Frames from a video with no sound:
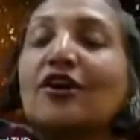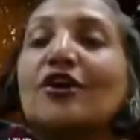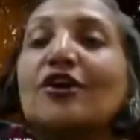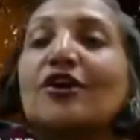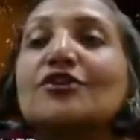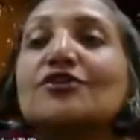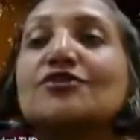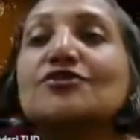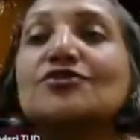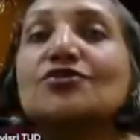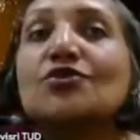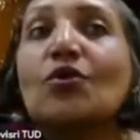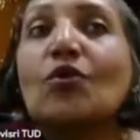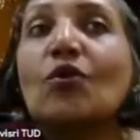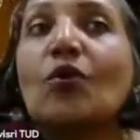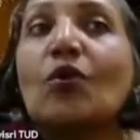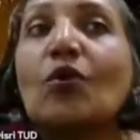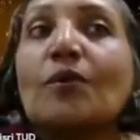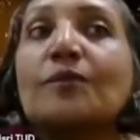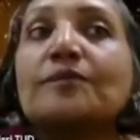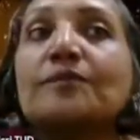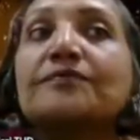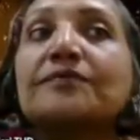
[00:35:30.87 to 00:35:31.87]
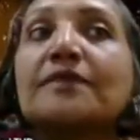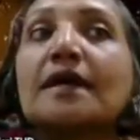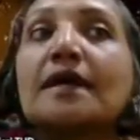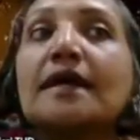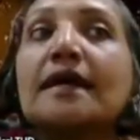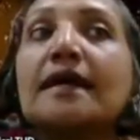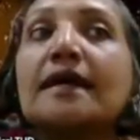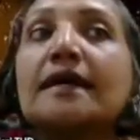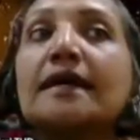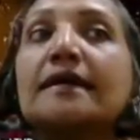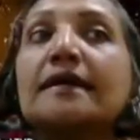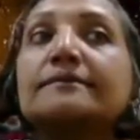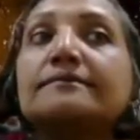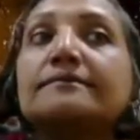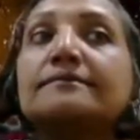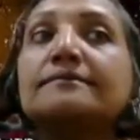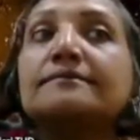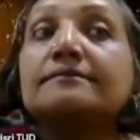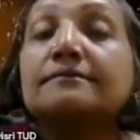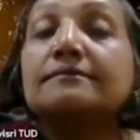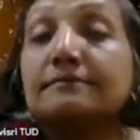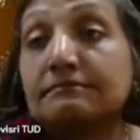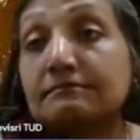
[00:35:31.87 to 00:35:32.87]
So
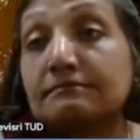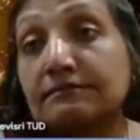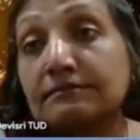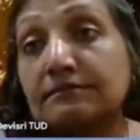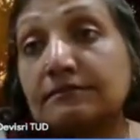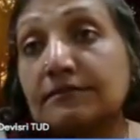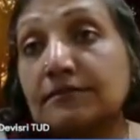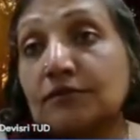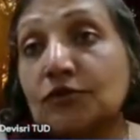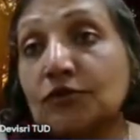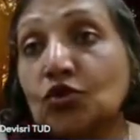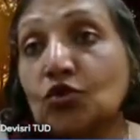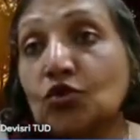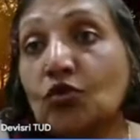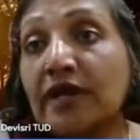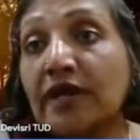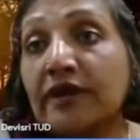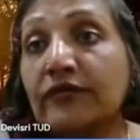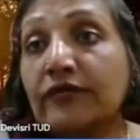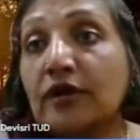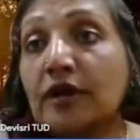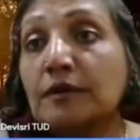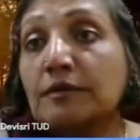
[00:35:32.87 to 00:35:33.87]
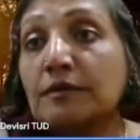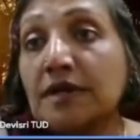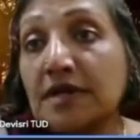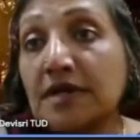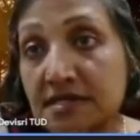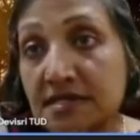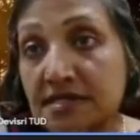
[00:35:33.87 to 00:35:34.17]
do dewormers.